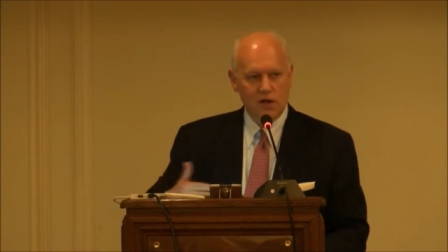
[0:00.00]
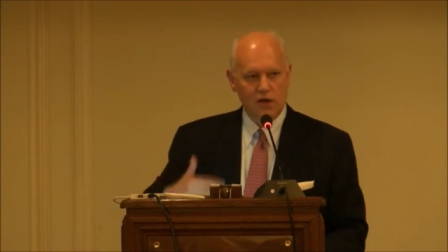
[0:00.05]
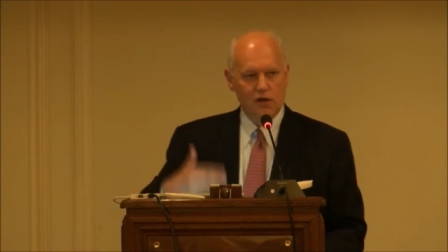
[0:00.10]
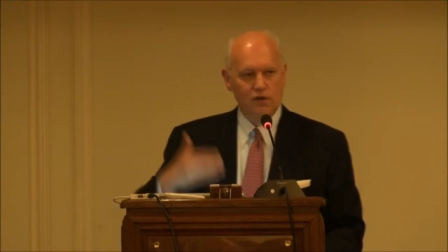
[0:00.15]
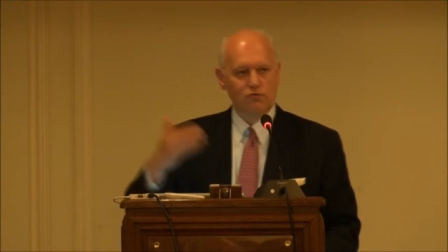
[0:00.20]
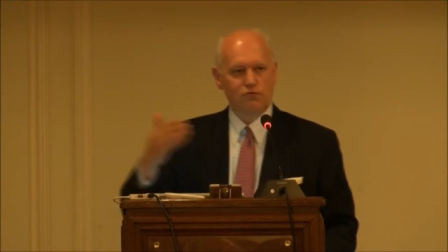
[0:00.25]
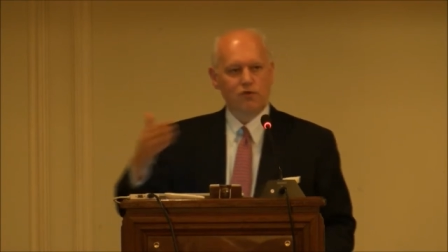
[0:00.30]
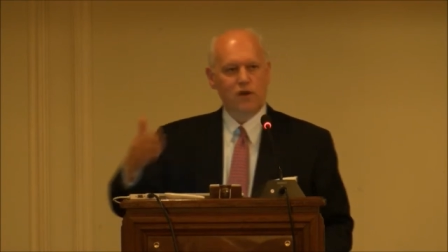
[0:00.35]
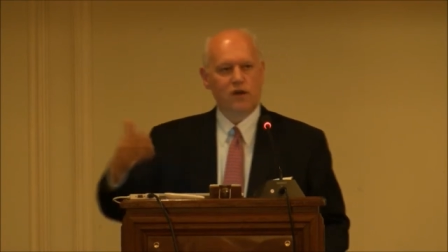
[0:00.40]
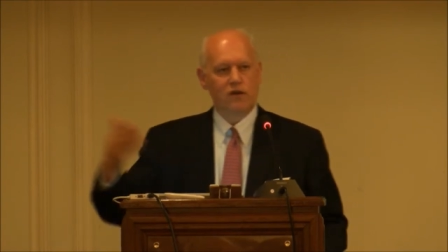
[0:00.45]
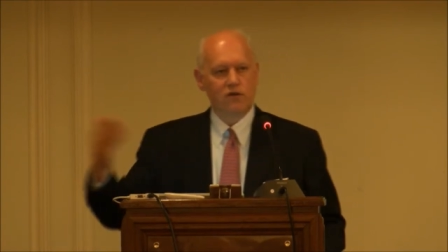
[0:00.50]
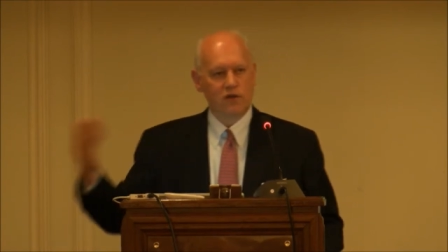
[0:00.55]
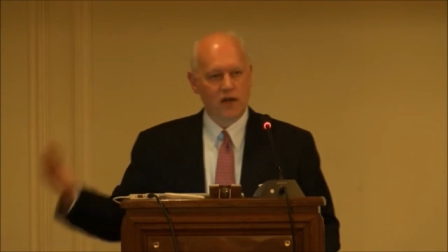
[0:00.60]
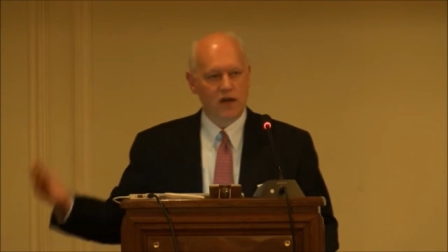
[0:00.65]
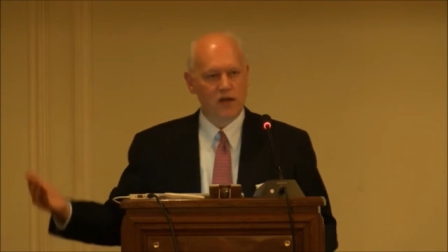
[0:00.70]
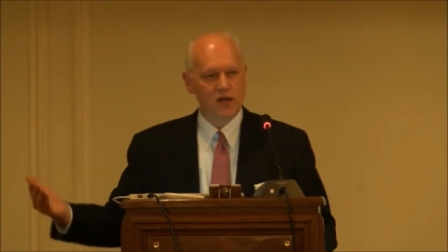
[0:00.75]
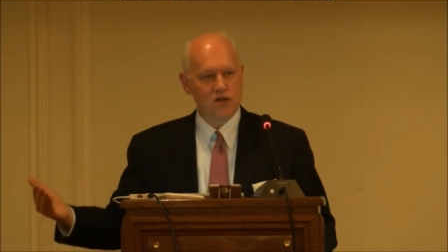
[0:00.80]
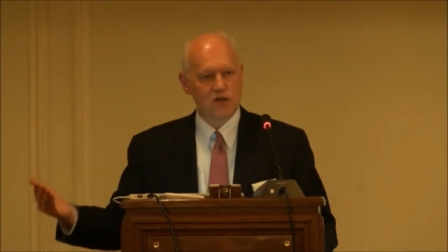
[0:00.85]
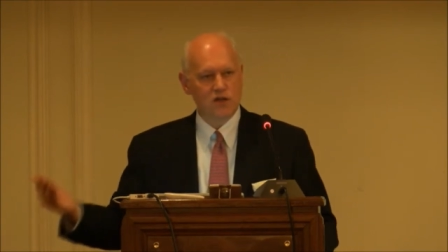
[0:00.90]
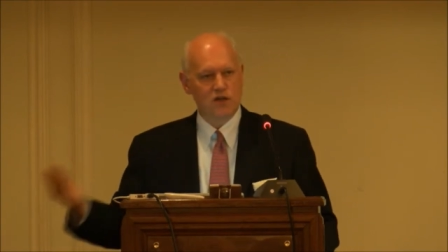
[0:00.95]
Your
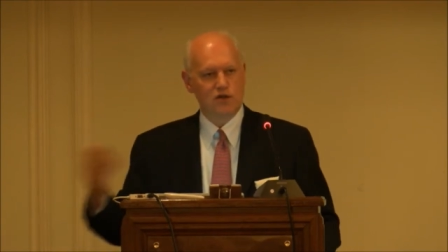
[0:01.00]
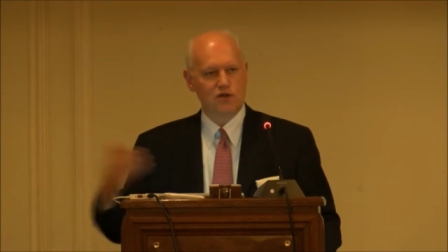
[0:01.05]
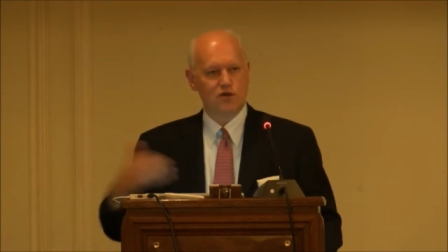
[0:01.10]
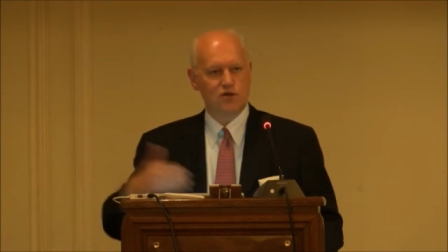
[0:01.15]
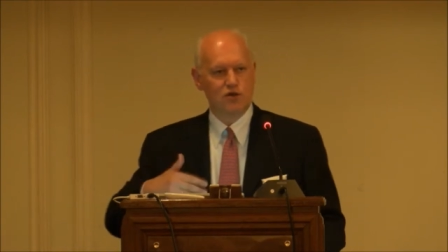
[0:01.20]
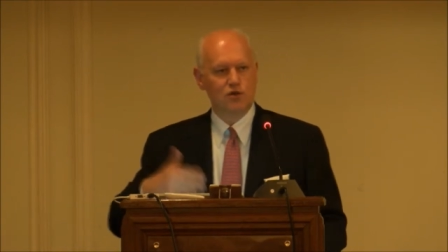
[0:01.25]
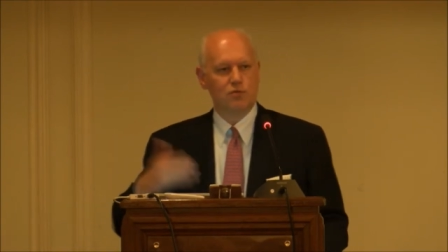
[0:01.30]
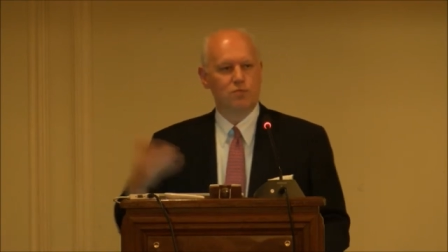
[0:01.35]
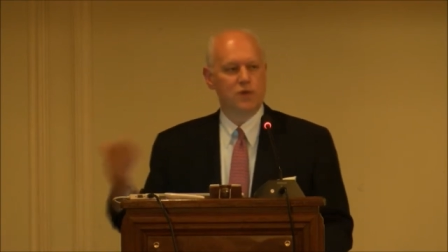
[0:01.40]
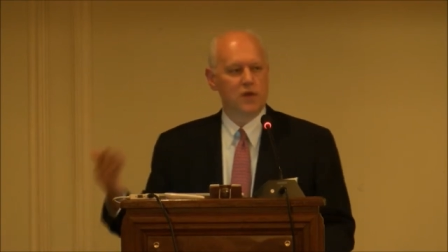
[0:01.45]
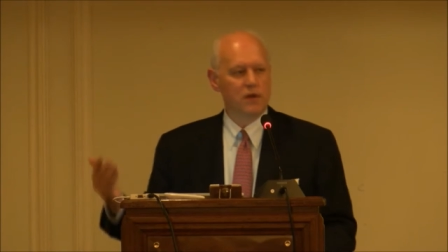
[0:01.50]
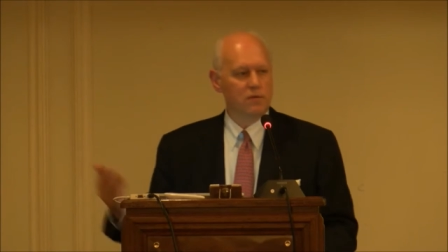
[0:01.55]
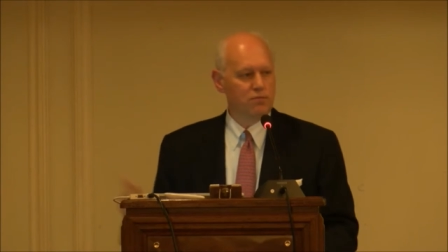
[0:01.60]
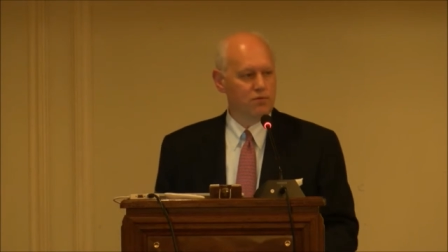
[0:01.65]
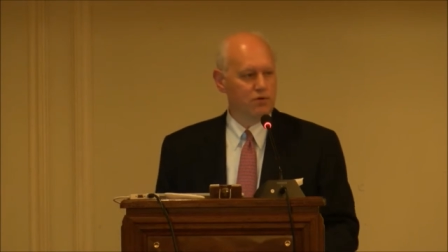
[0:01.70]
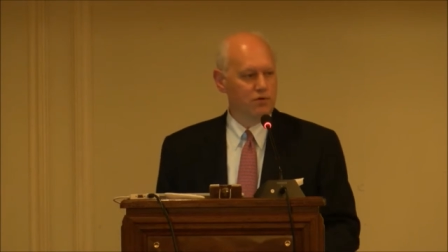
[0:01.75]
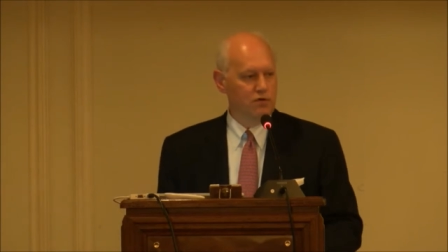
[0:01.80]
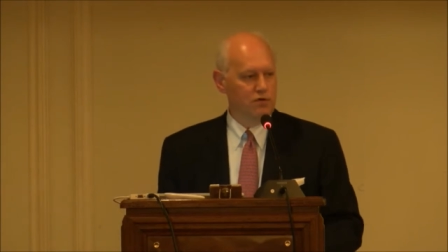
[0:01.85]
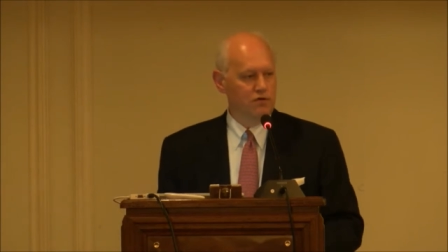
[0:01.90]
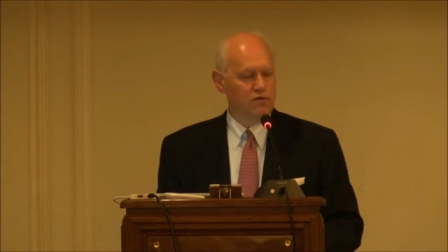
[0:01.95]
regulation should be
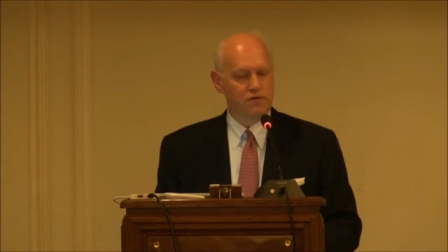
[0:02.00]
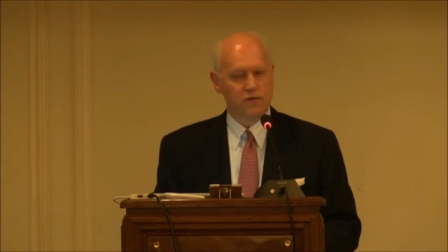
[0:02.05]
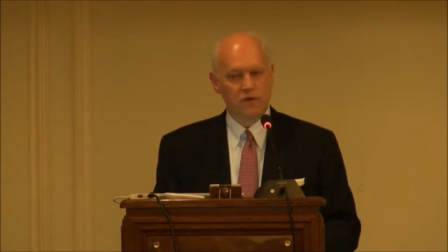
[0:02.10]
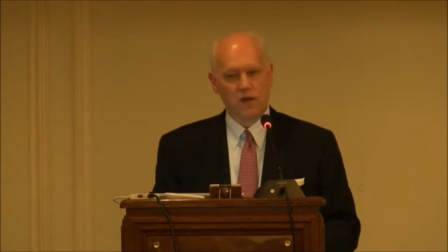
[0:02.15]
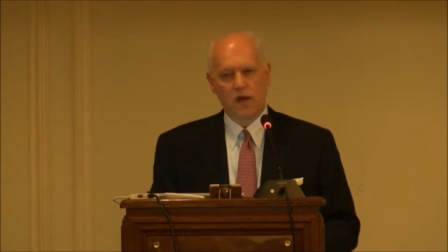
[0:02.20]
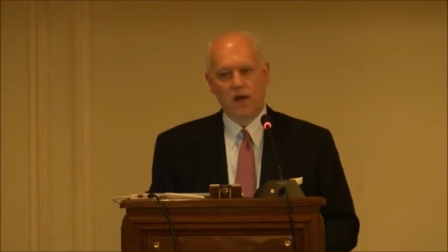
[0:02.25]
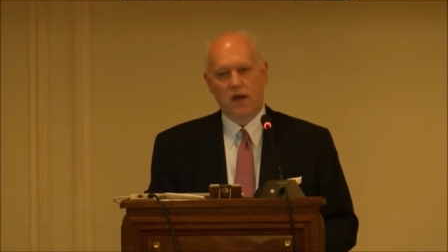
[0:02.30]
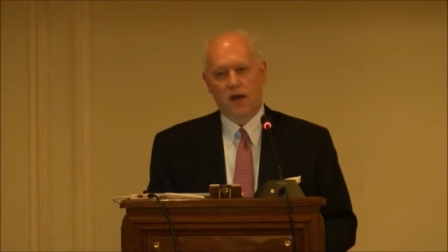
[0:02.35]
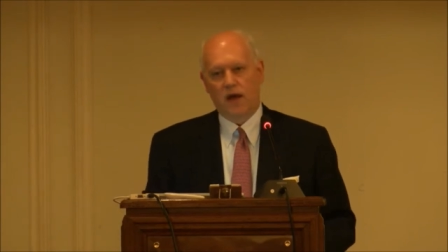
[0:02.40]
improved.